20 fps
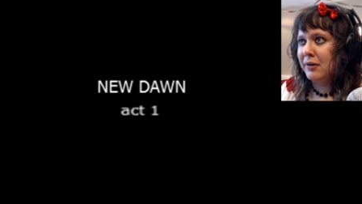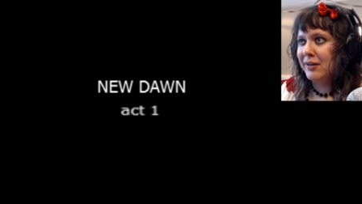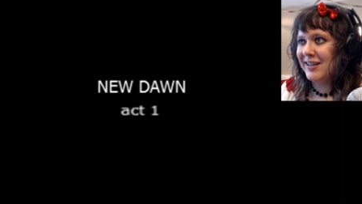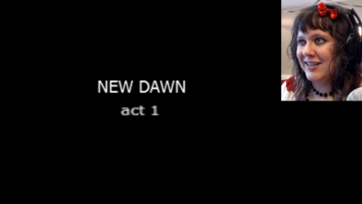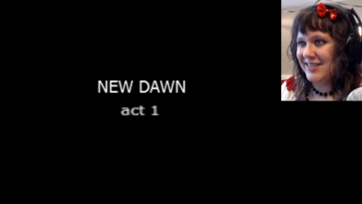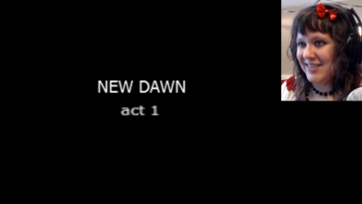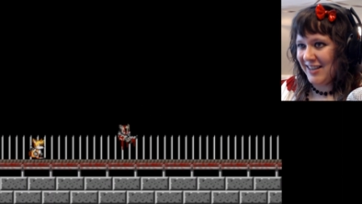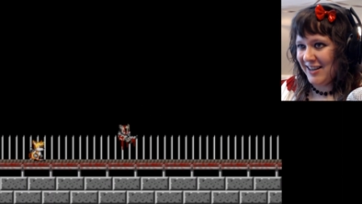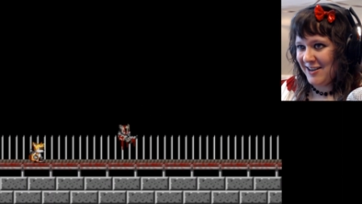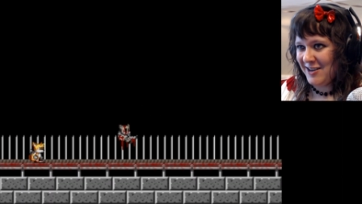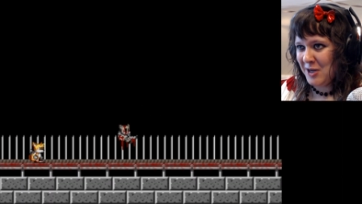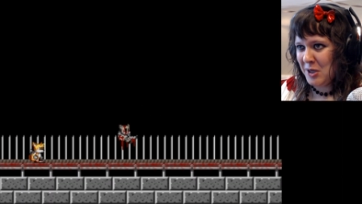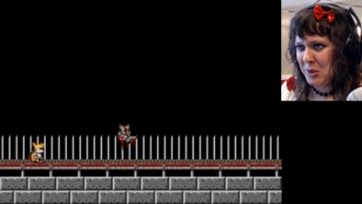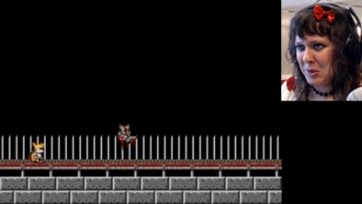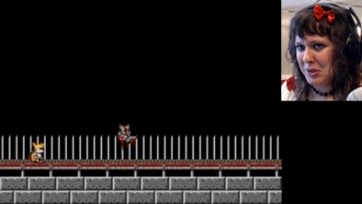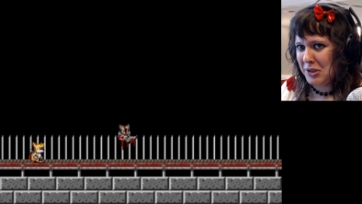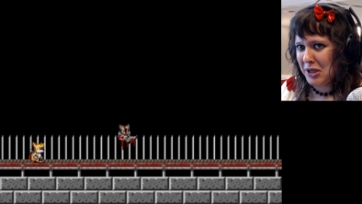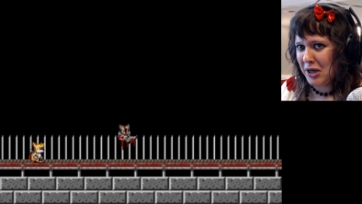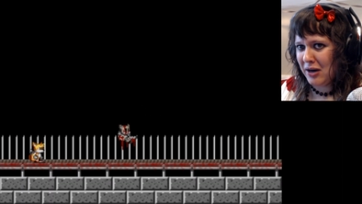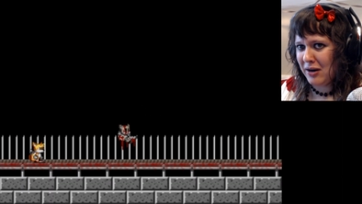It's a
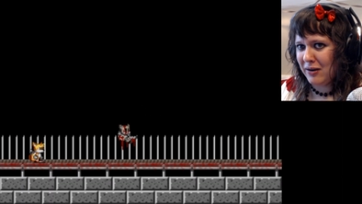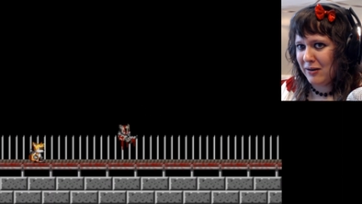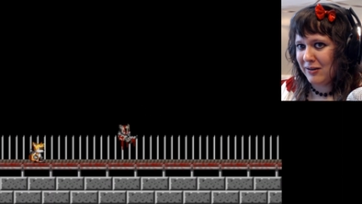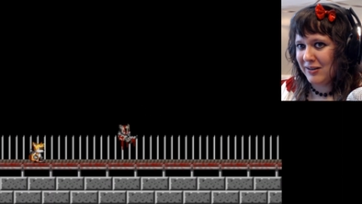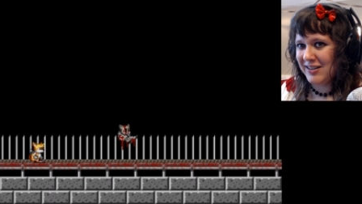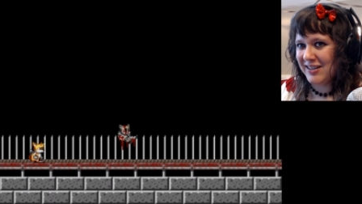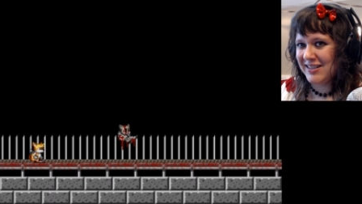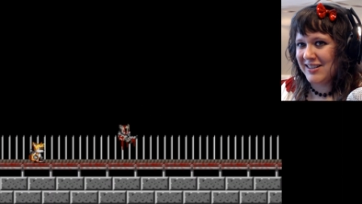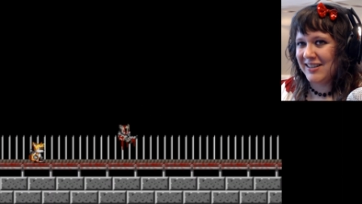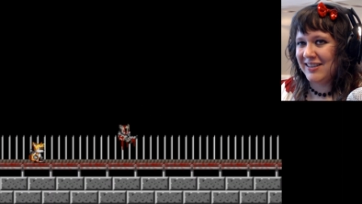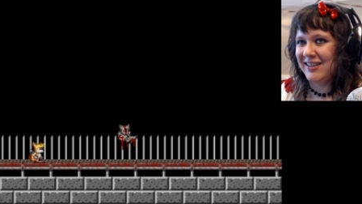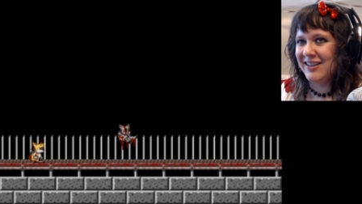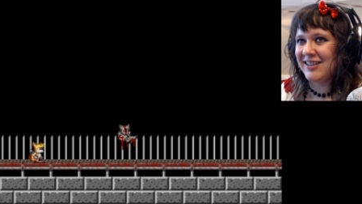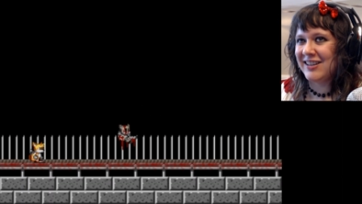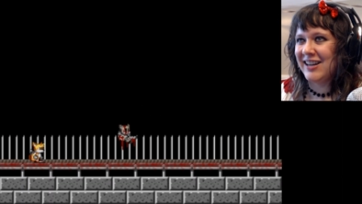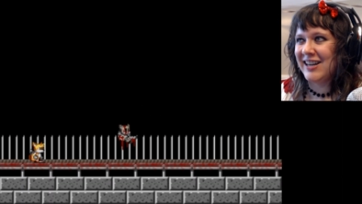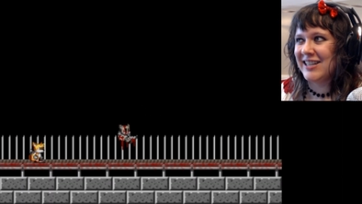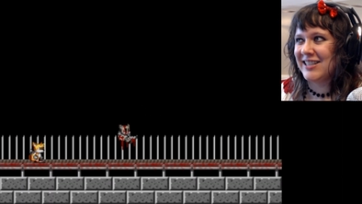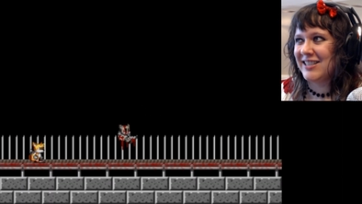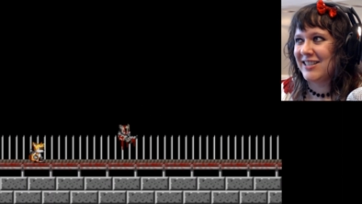new dawn. It doesn't look
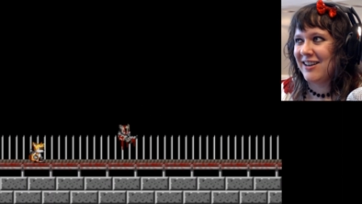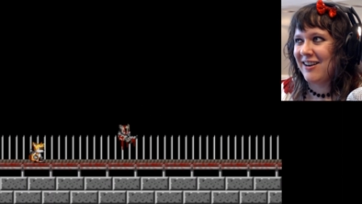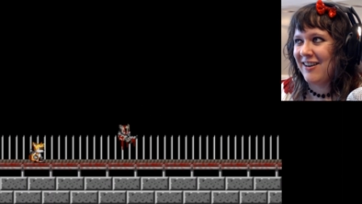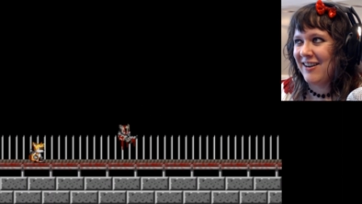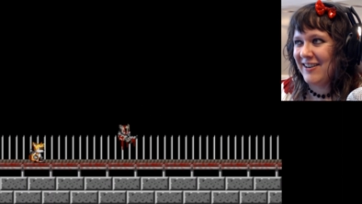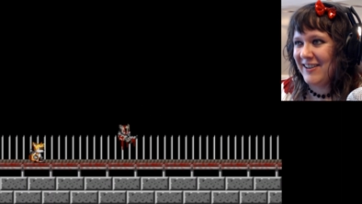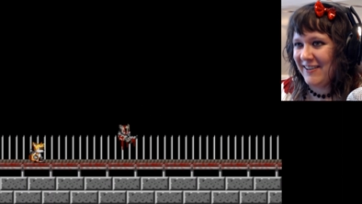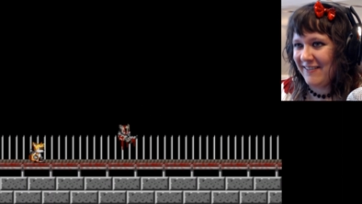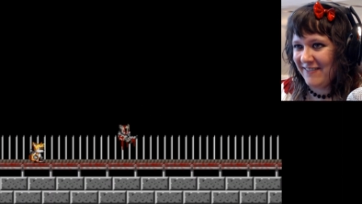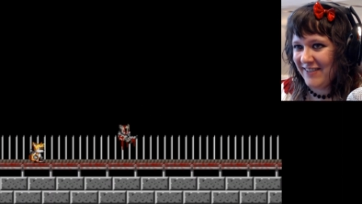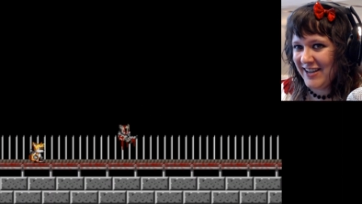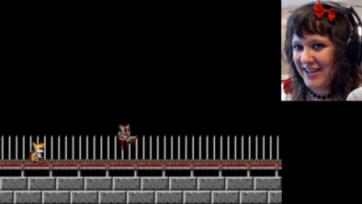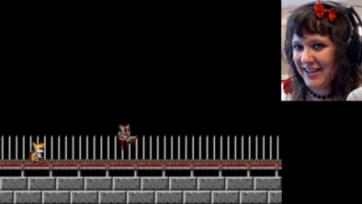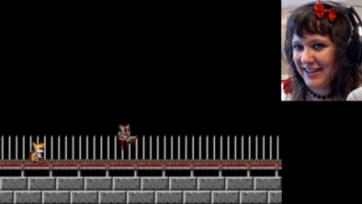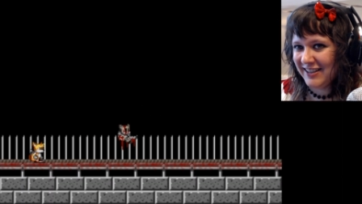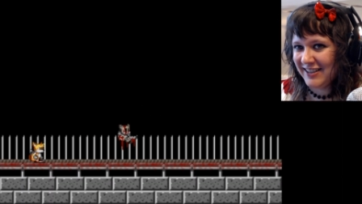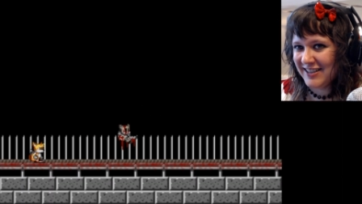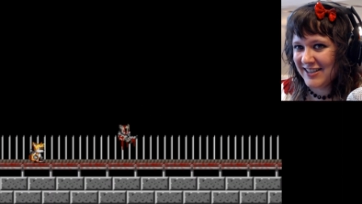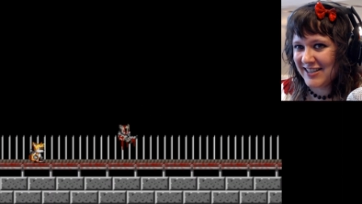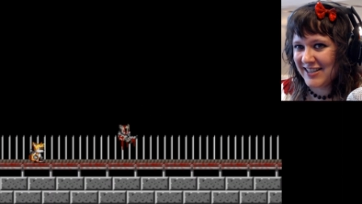like dawn to me.
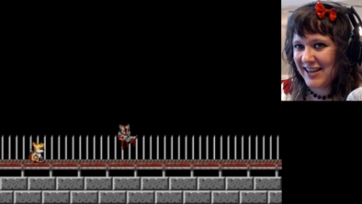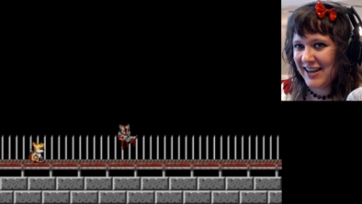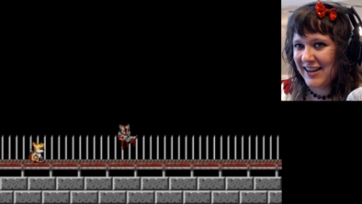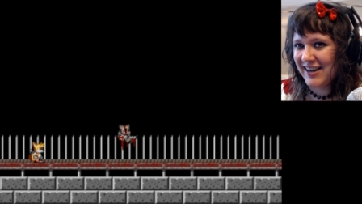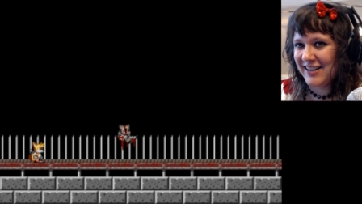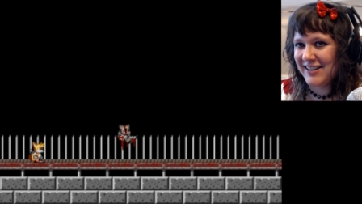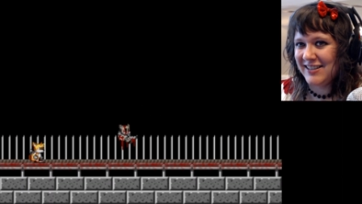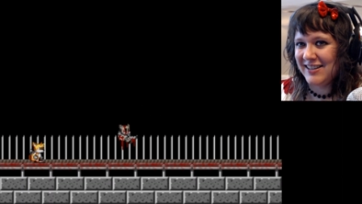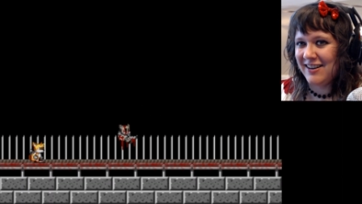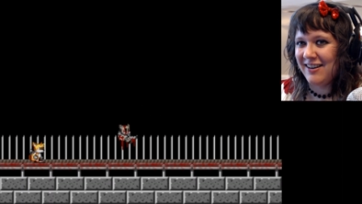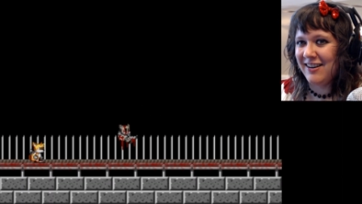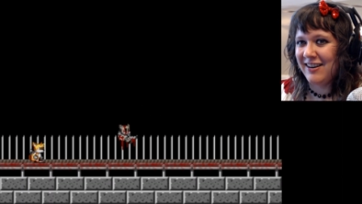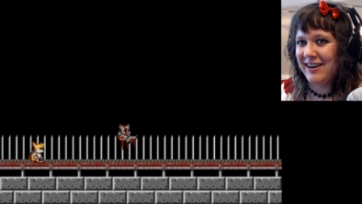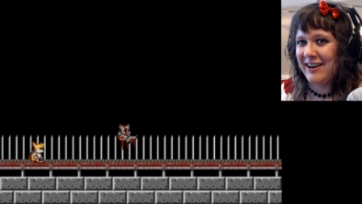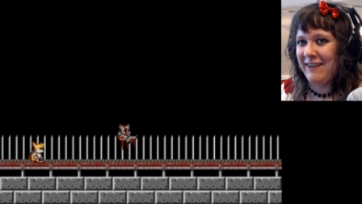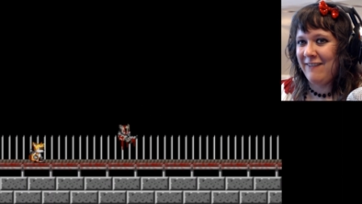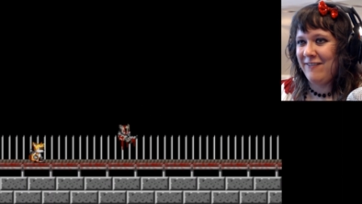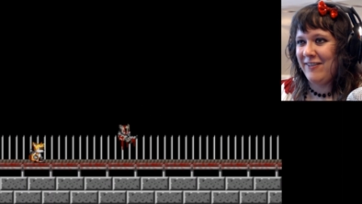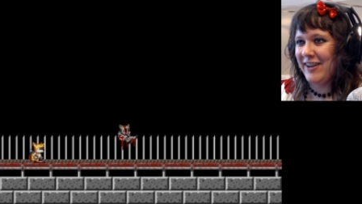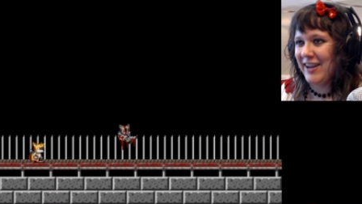It looks kind of
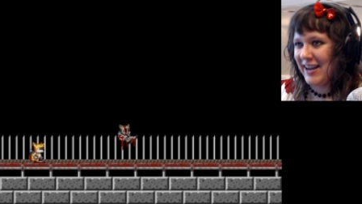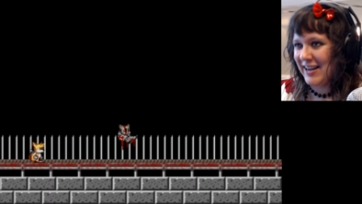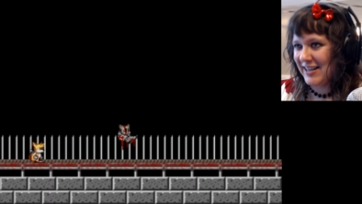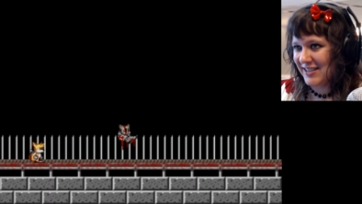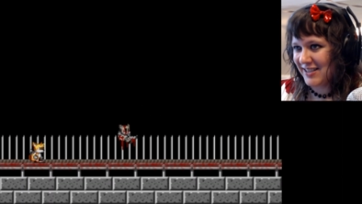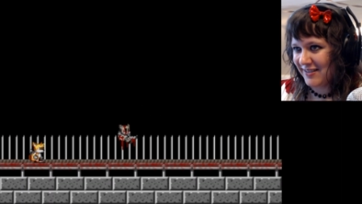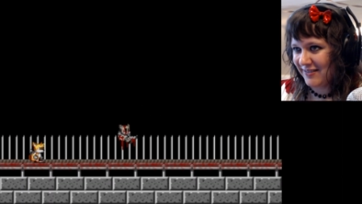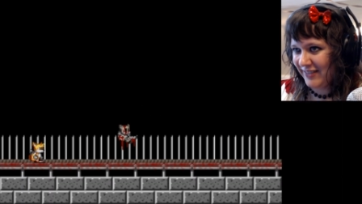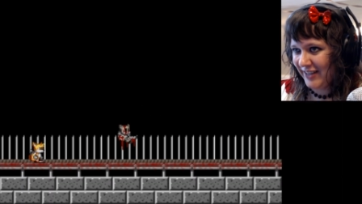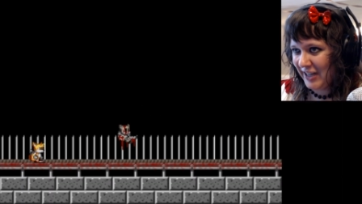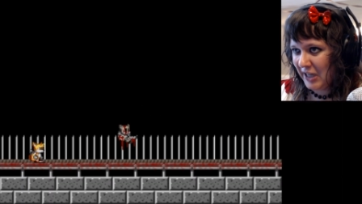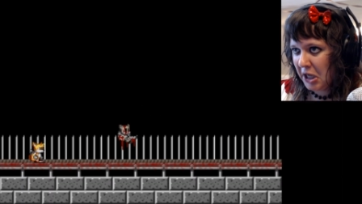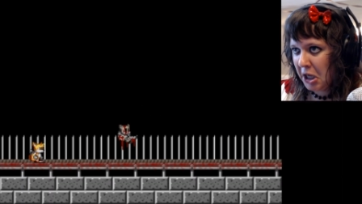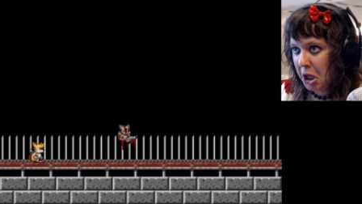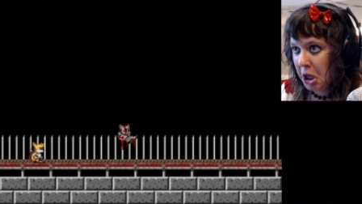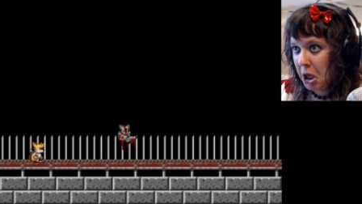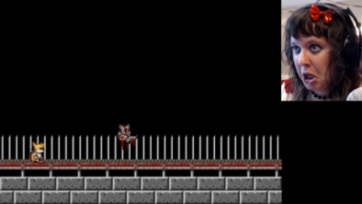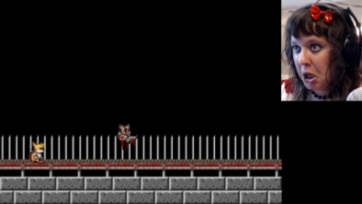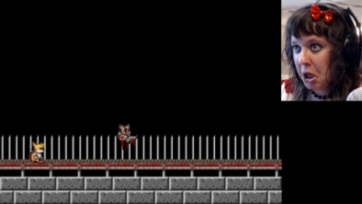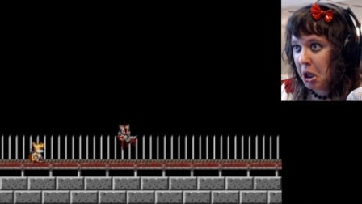dark, if you ask me.
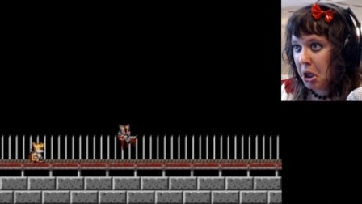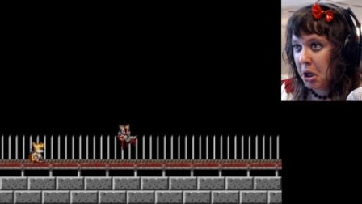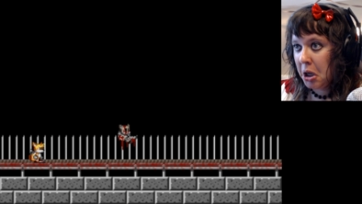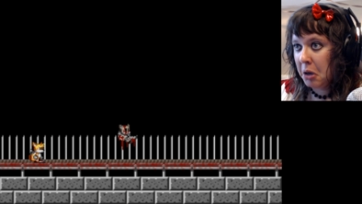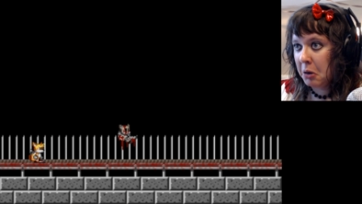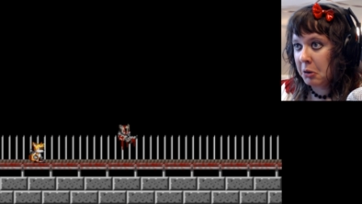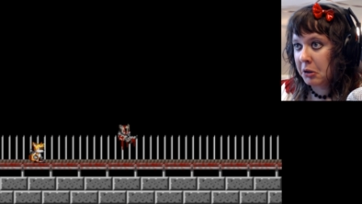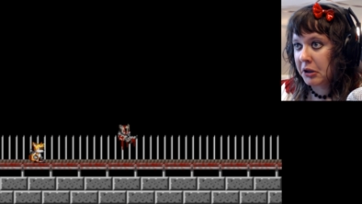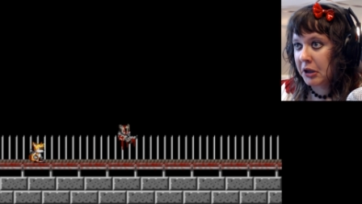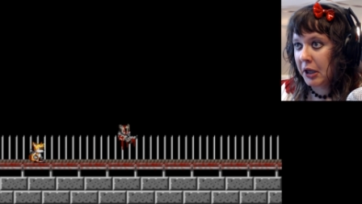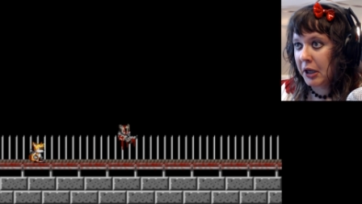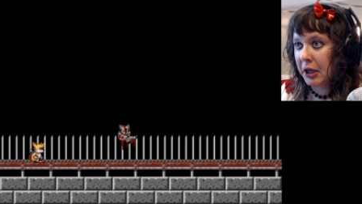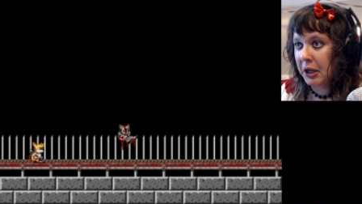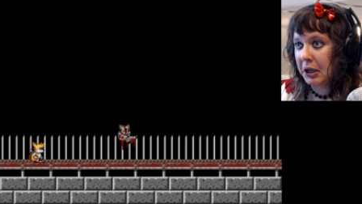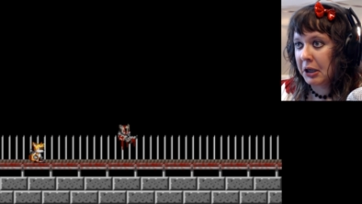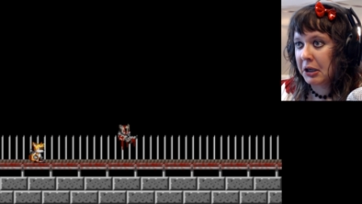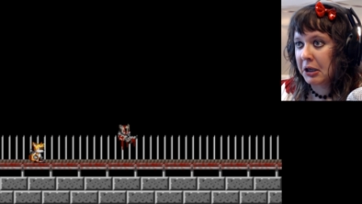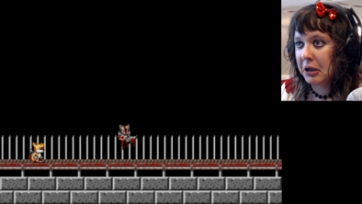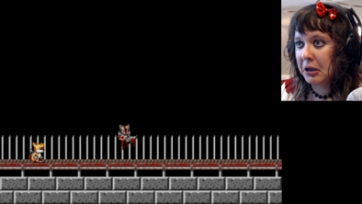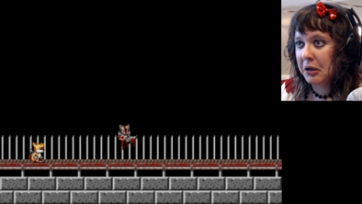What the
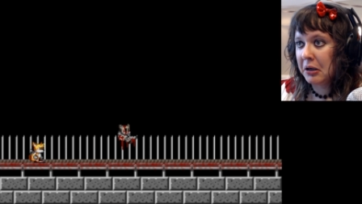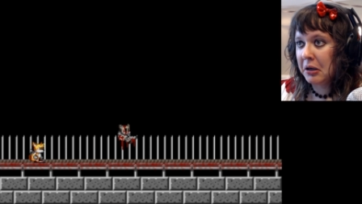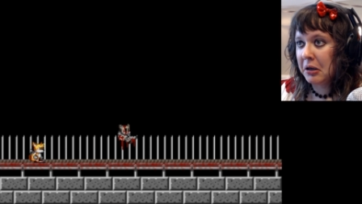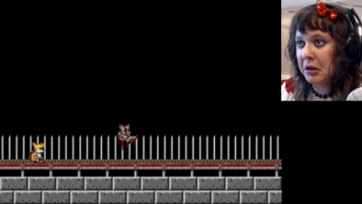heck?